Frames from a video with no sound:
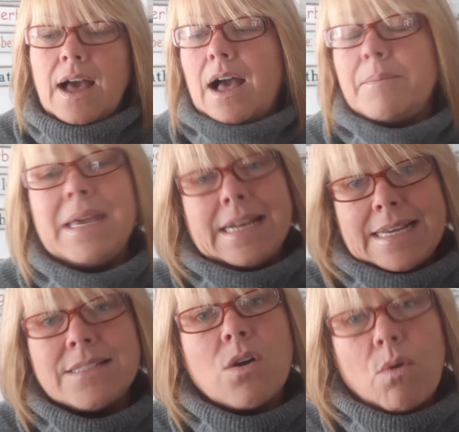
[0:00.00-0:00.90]
It
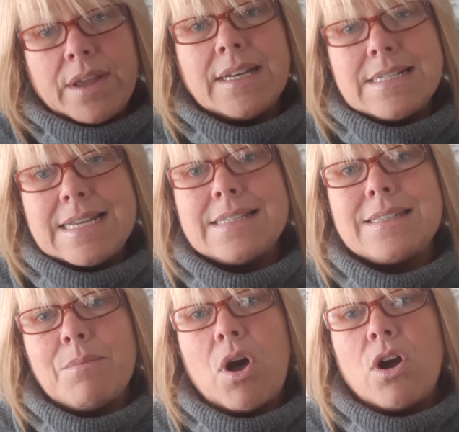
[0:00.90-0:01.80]
is going to need
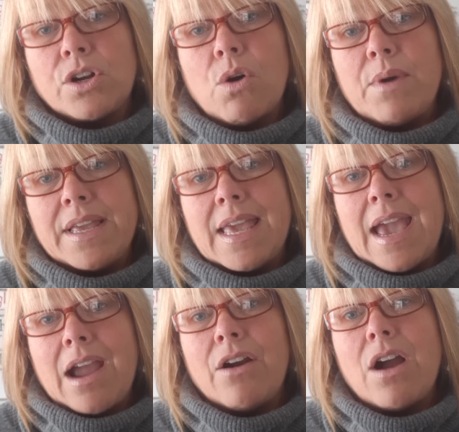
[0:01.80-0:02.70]
some ongoing
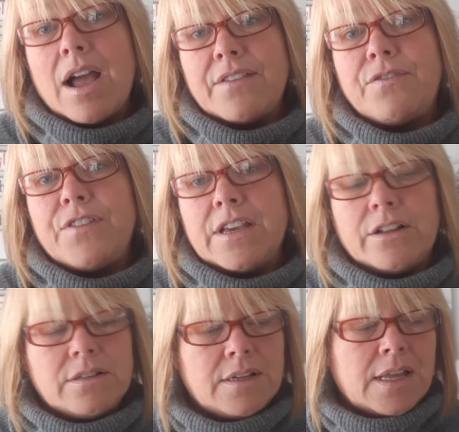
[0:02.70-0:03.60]
care, I
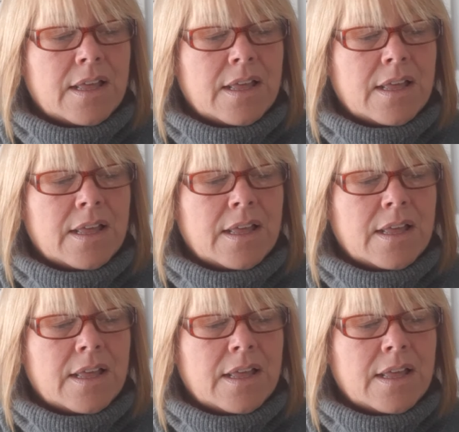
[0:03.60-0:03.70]
feel.